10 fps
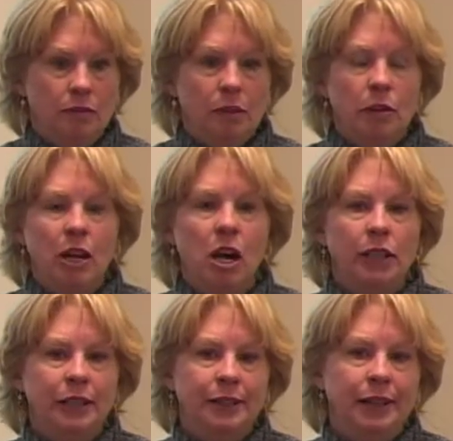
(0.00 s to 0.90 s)
They called
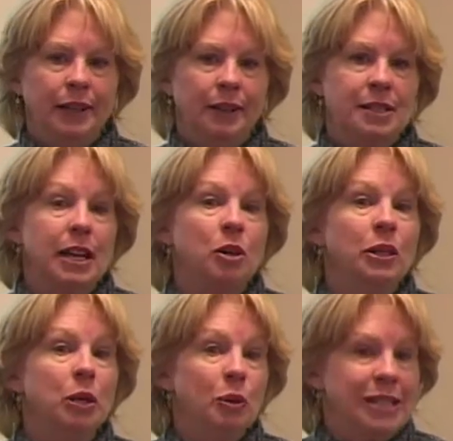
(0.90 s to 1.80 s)
it the
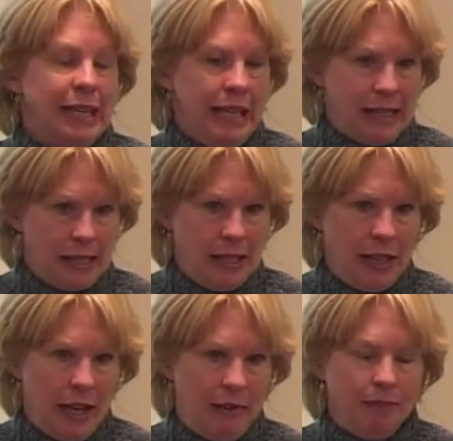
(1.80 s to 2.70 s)
psycholinguistic guessing
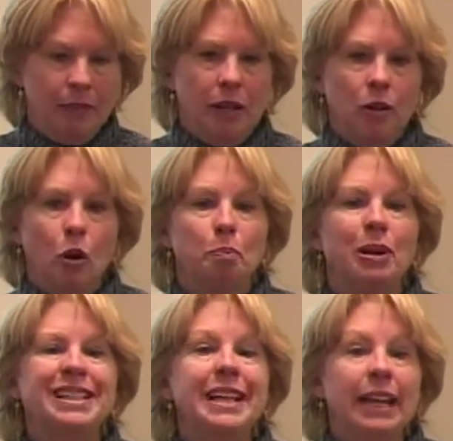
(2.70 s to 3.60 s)
game, or
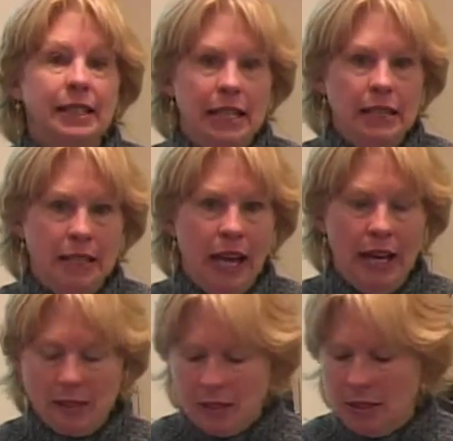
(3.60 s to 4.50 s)
predicting
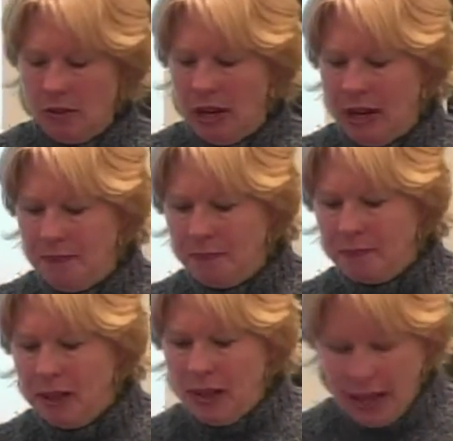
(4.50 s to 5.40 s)
text, okay?
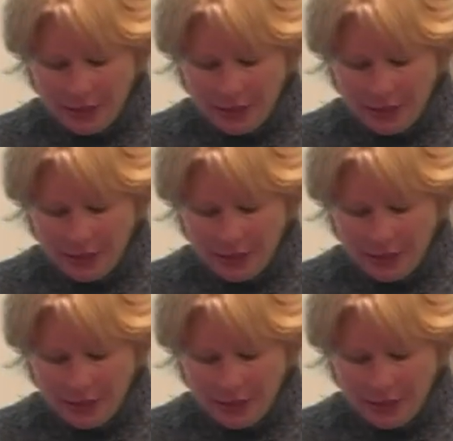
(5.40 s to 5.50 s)
And